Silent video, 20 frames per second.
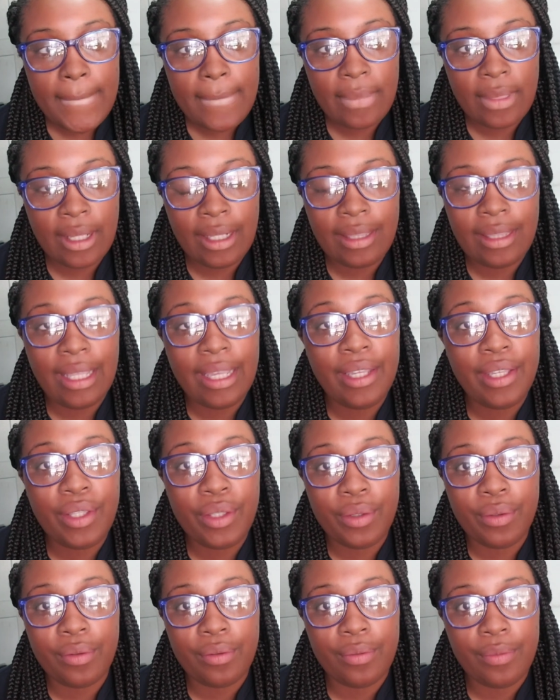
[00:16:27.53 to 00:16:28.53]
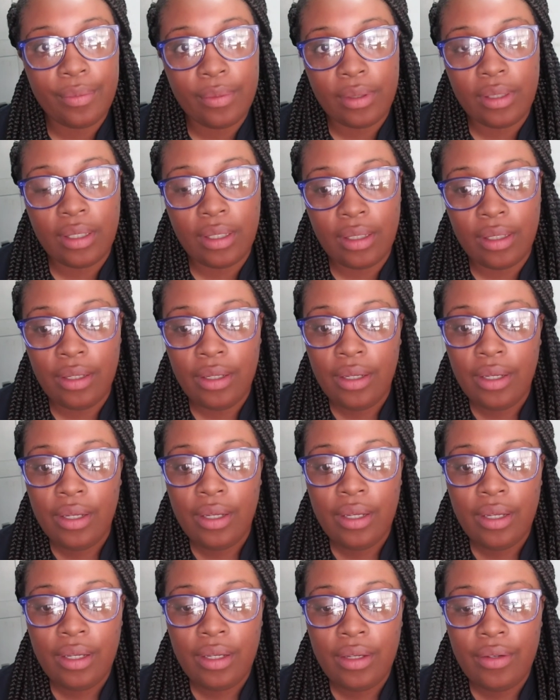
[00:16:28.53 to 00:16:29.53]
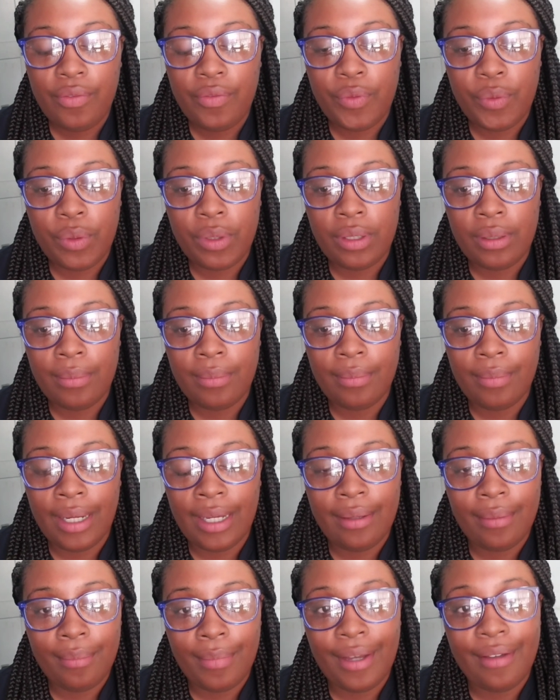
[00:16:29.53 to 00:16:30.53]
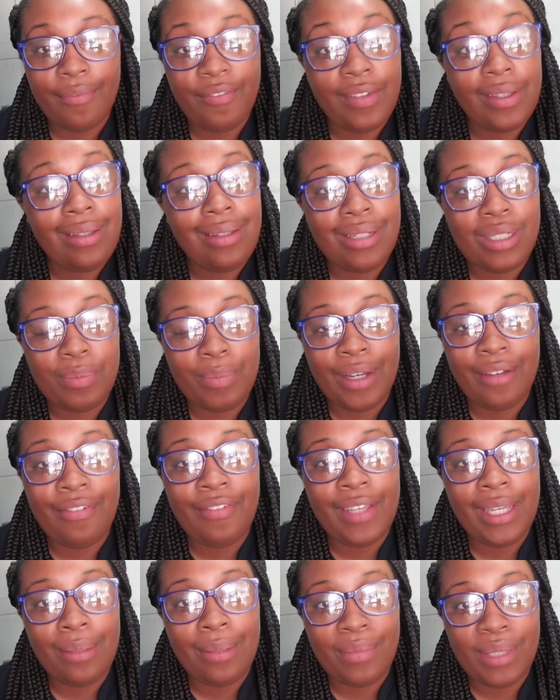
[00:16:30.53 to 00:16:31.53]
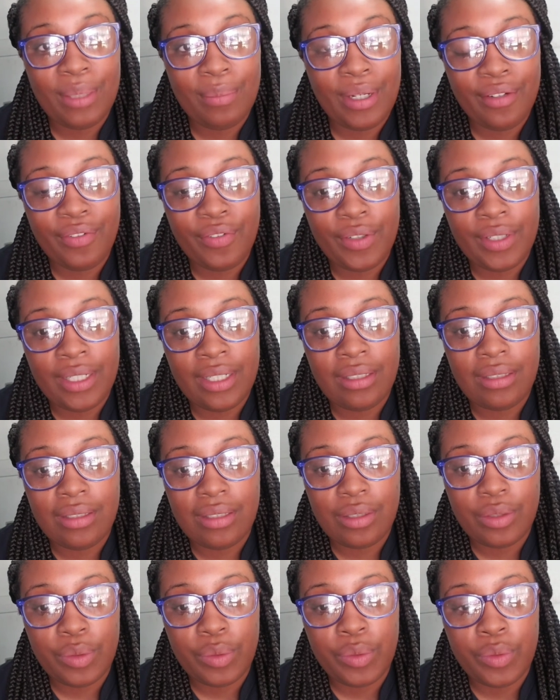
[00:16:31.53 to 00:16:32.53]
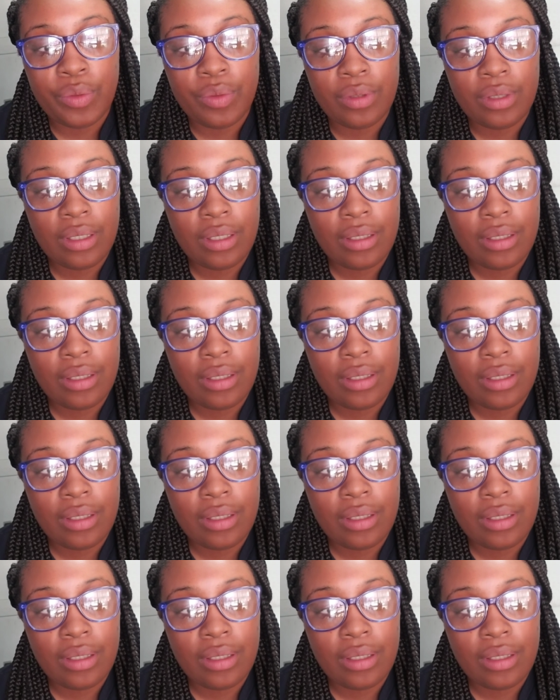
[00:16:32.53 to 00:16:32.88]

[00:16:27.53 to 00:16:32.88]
But thank you for my village, my family, my friends who